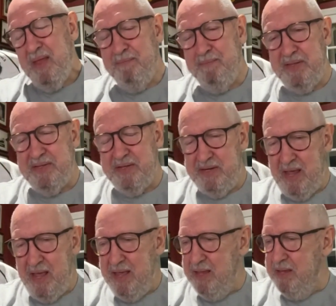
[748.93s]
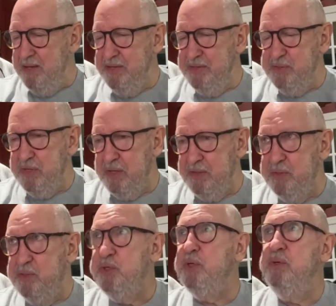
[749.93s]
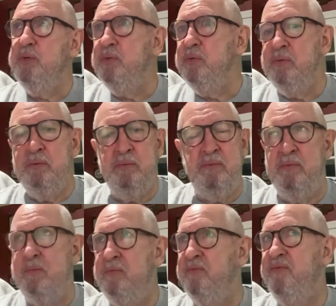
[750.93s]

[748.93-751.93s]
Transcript: but today is June